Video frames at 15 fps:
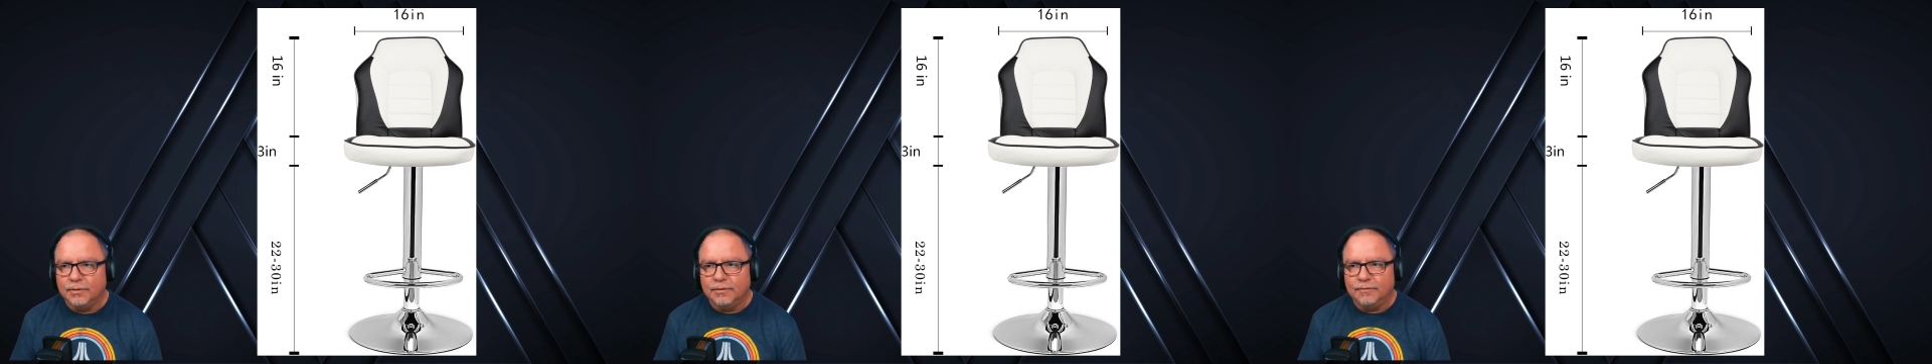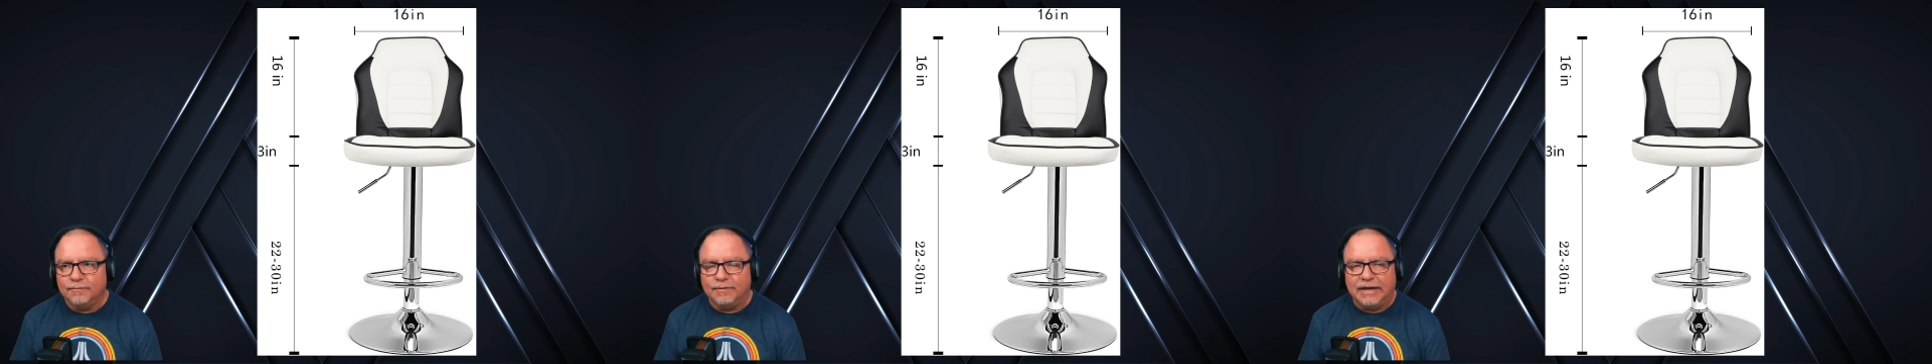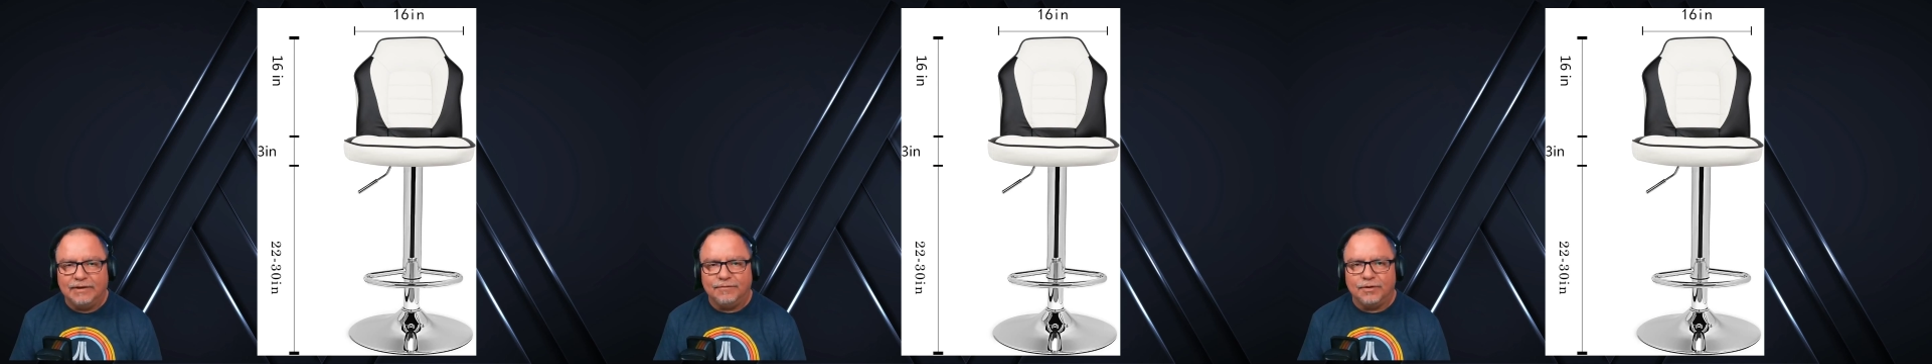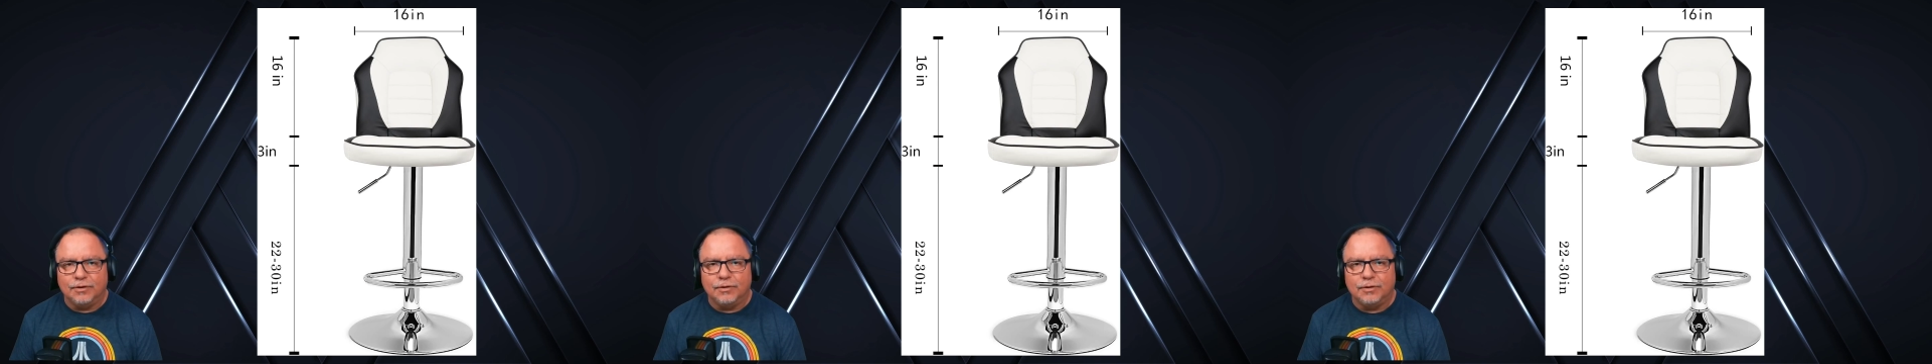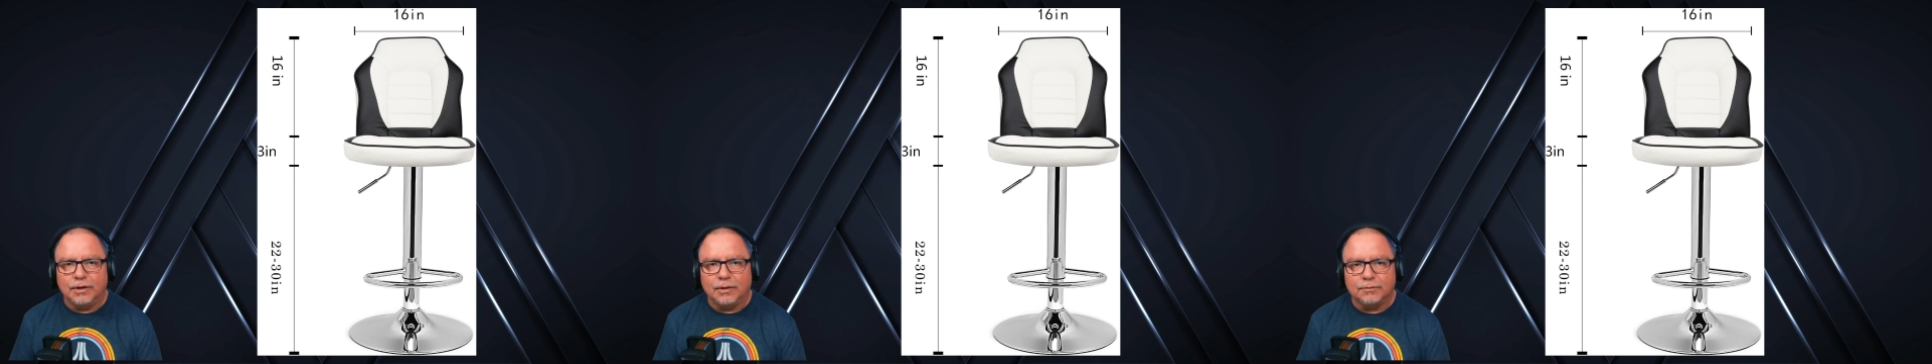five
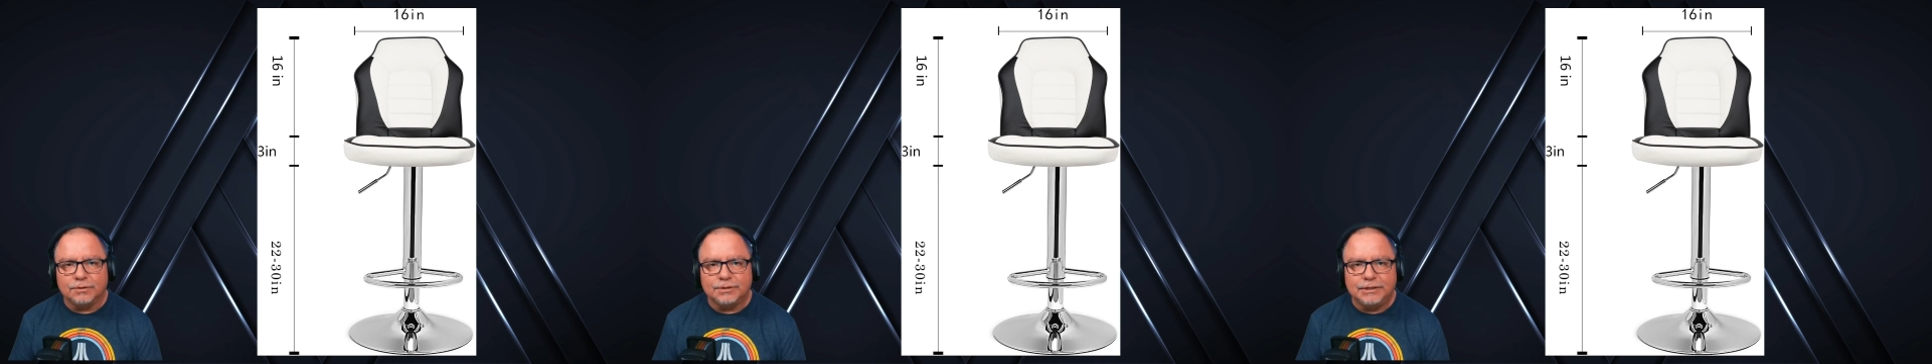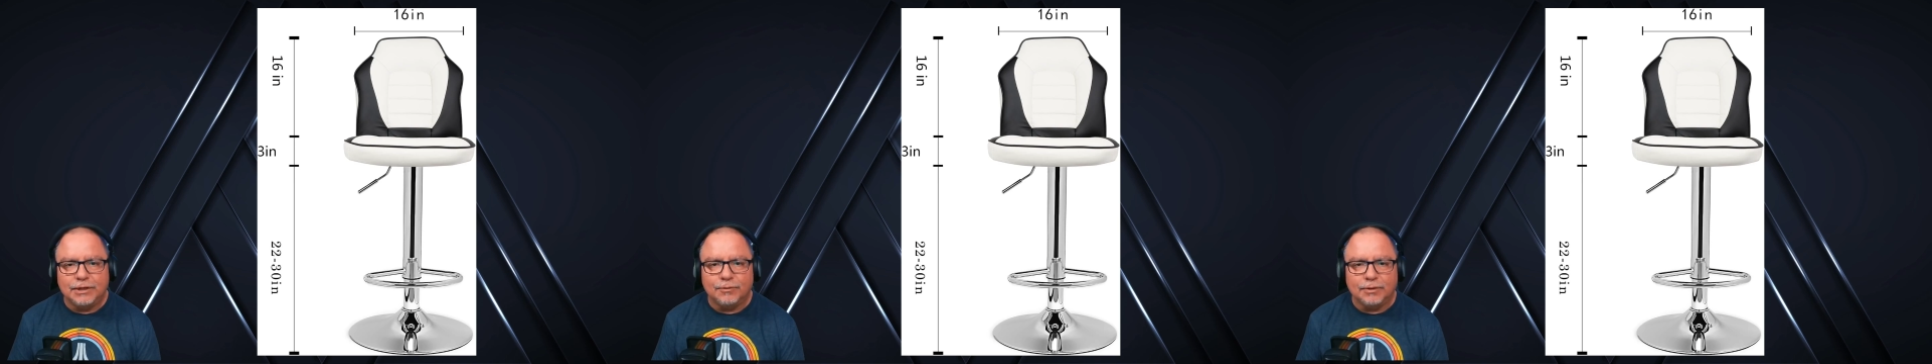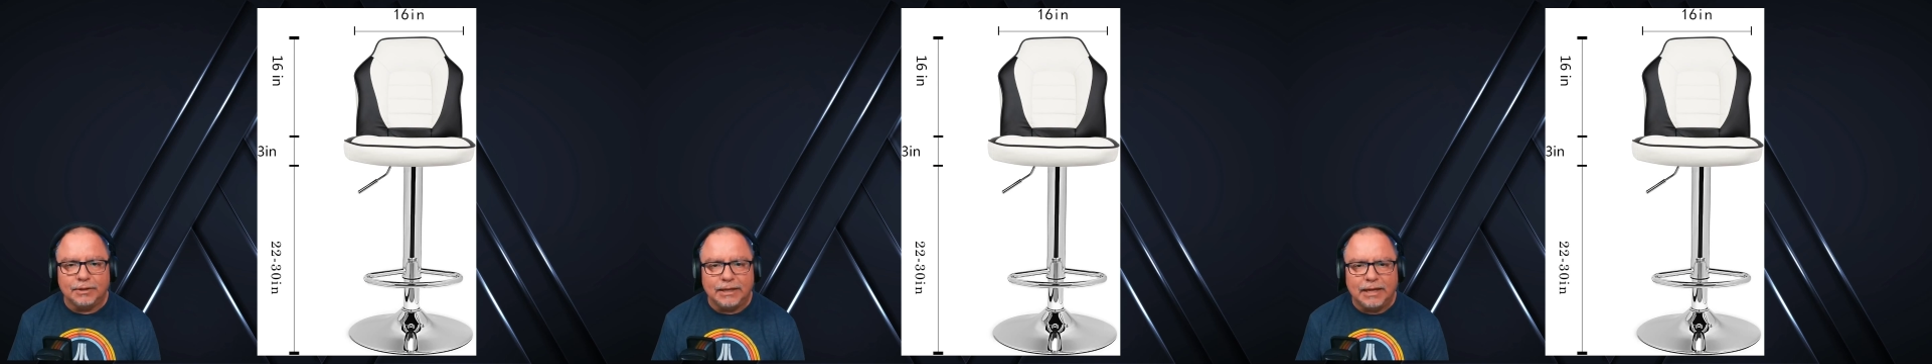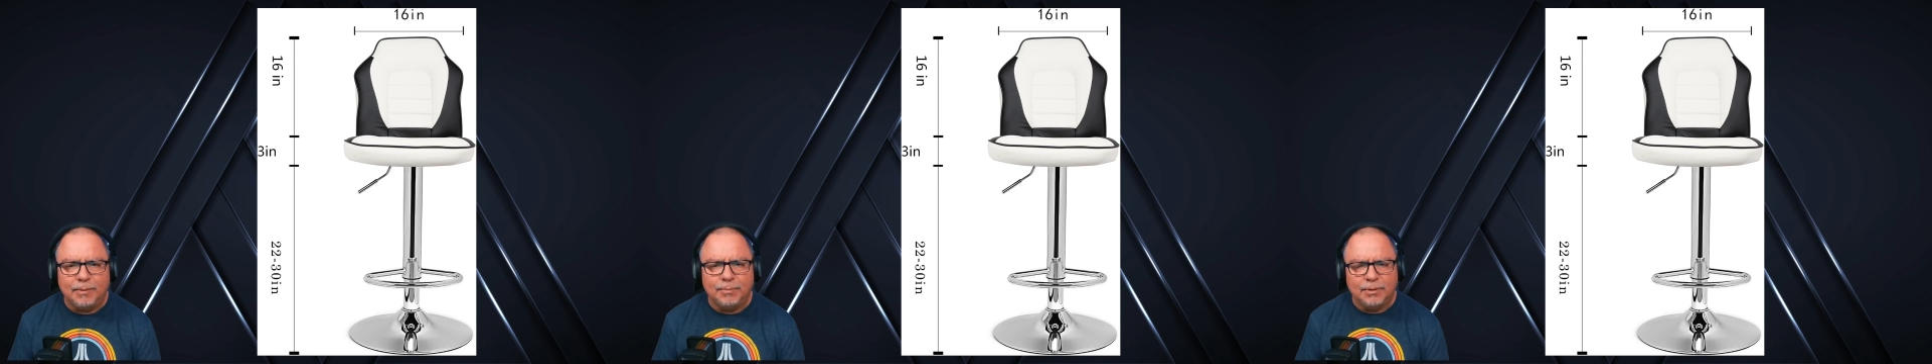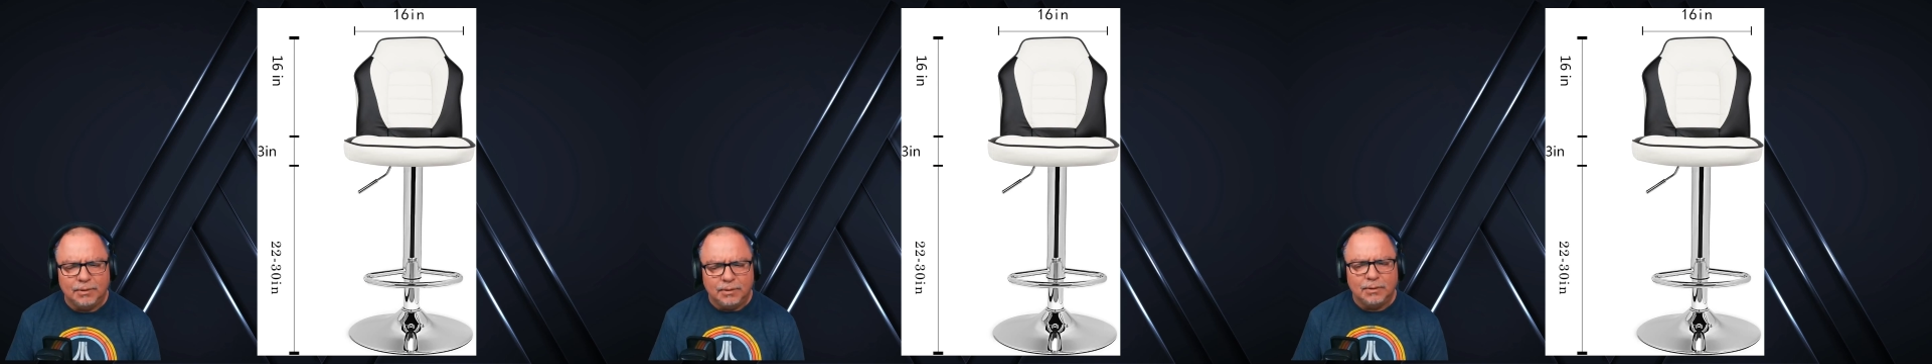hundred dollar Secret Lab,